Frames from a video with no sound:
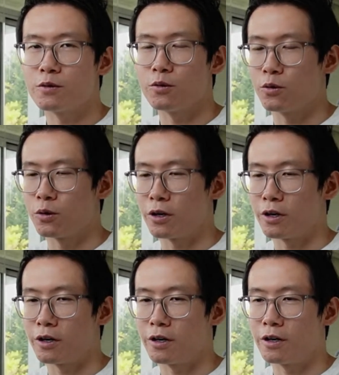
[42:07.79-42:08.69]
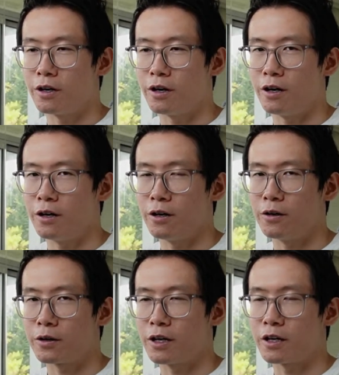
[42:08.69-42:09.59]
or
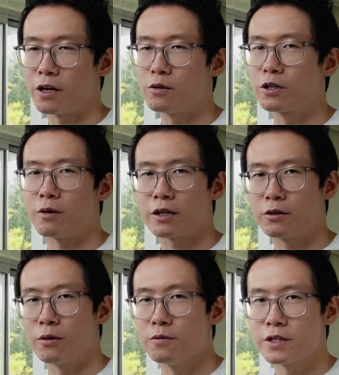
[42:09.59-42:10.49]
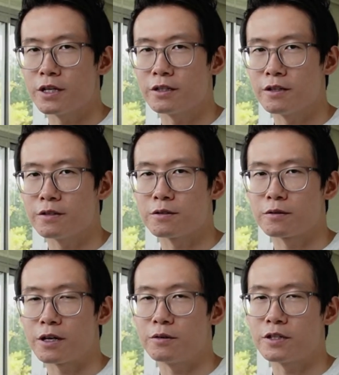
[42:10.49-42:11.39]
okay, can you correct your own sentence, or
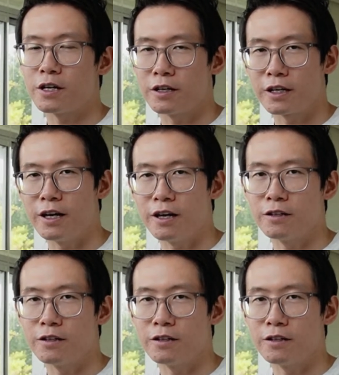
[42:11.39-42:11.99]
can you say it again?